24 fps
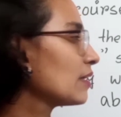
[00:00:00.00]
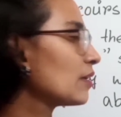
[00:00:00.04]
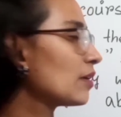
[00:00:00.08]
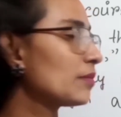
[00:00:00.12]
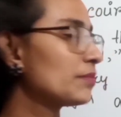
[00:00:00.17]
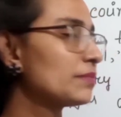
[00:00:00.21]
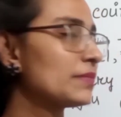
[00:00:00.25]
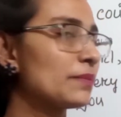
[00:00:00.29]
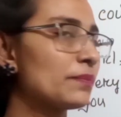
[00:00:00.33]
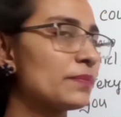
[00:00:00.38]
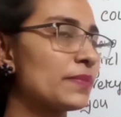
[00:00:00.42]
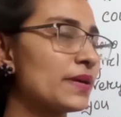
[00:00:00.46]
of
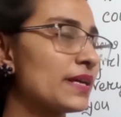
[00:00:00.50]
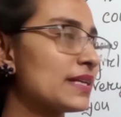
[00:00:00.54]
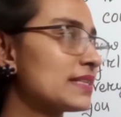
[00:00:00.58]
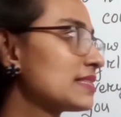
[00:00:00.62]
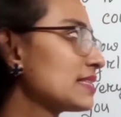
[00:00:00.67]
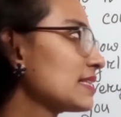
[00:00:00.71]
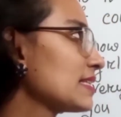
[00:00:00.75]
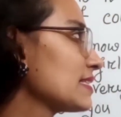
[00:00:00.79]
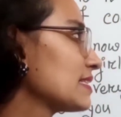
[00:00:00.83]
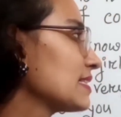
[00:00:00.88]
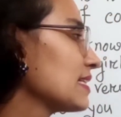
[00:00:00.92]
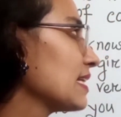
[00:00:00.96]
the
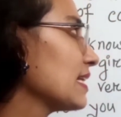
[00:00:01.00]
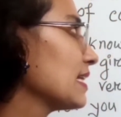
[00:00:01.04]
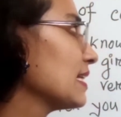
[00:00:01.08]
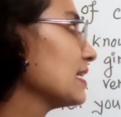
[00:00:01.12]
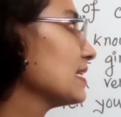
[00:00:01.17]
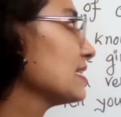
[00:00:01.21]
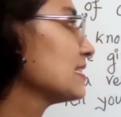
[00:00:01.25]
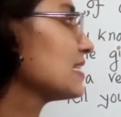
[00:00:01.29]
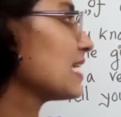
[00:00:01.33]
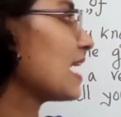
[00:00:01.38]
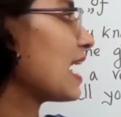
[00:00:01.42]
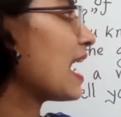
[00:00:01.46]
passage
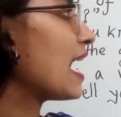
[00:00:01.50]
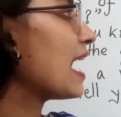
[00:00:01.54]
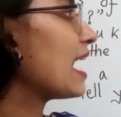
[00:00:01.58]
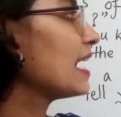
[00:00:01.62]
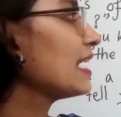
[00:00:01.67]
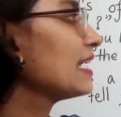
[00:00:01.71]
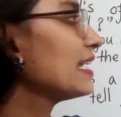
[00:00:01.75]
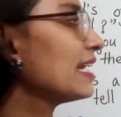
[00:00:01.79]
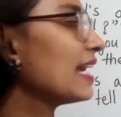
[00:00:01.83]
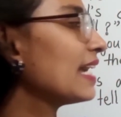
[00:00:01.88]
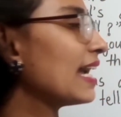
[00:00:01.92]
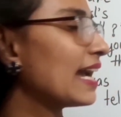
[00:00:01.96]
is
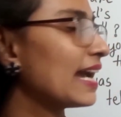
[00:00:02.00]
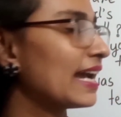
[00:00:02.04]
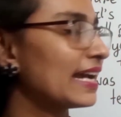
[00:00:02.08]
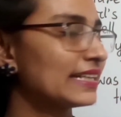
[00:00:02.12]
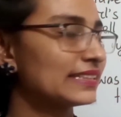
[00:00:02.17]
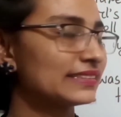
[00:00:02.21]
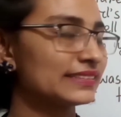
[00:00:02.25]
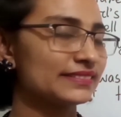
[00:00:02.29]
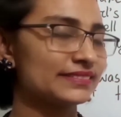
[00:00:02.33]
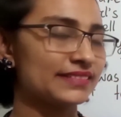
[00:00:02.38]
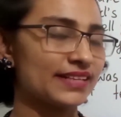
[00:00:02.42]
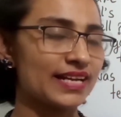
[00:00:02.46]
I
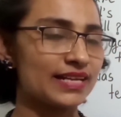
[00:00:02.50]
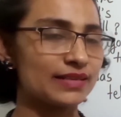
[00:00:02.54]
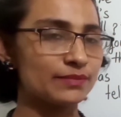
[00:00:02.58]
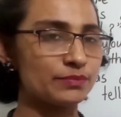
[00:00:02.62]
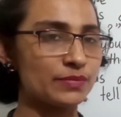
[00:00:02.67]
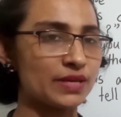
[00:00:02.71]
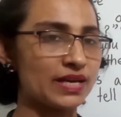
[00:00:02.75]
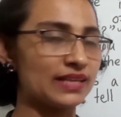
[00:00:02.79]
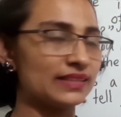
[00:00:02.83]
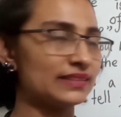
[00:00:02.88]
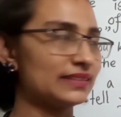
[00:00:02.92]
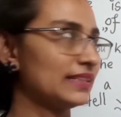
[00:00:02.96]
and
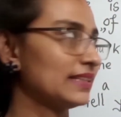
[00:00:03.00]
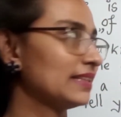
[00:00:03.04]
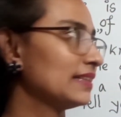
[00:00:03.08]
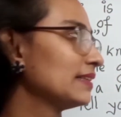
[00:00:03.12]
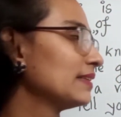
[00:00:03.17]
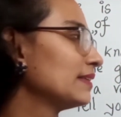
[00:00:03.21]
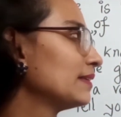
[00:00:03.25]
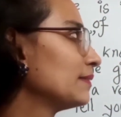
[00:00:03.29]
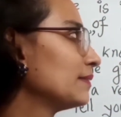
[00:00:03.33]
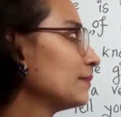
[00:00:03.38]
grandmother.